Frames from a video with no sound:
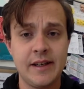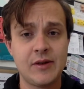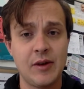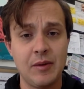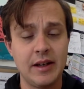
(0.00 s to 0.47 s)

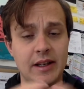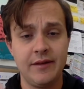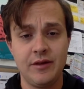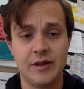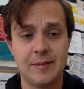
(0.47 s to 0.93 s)
so I want to
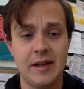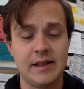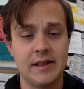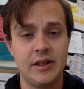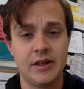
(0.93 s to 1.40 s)
give you space
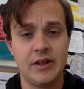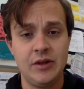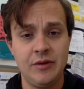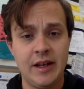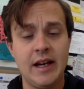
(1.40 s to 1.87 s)
to just
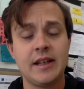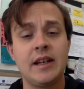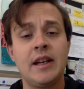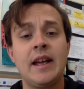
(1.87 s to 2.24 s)
do that